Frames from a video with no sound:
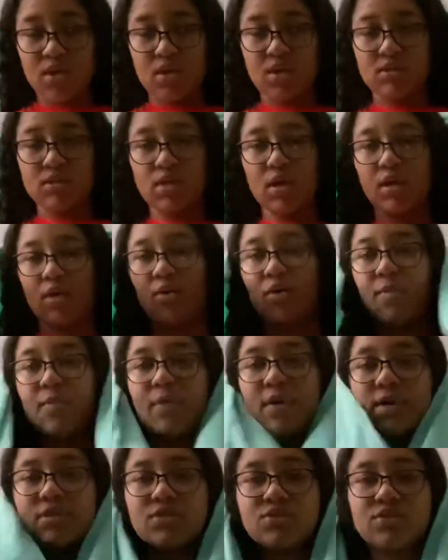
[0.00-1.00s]
So yeah, hope you
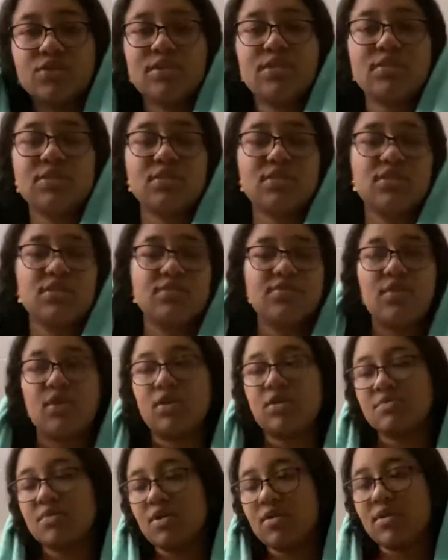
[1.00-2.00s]
guys enjoy this. This is
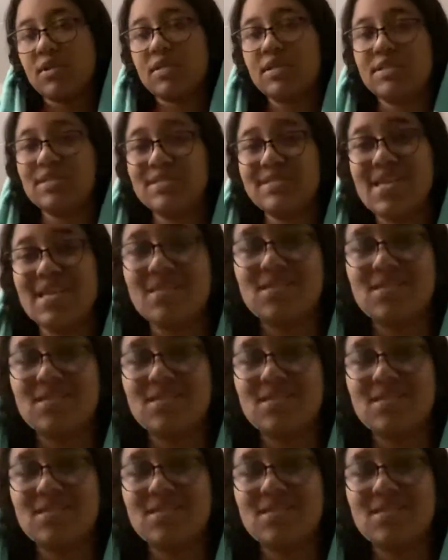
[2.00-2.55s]
Vlogmas day